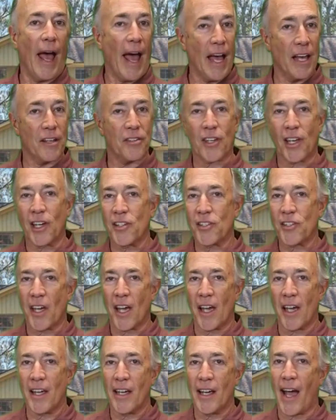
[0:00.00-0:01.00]
As they
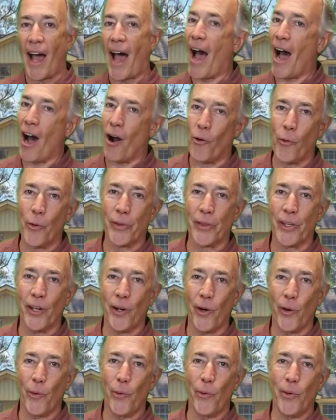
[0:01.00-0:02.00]
say, out with
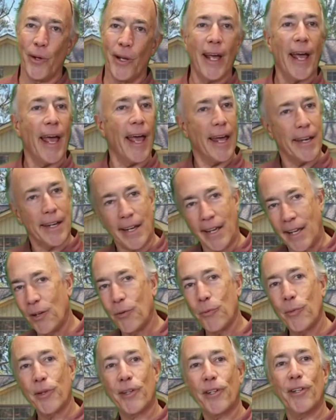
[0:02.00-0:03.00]
the old and
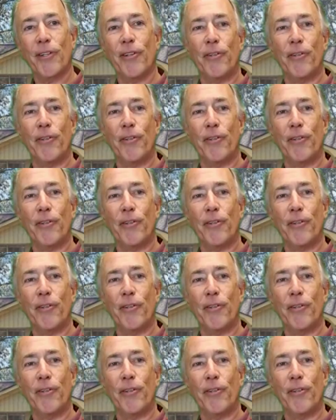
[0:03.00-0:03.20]
in with the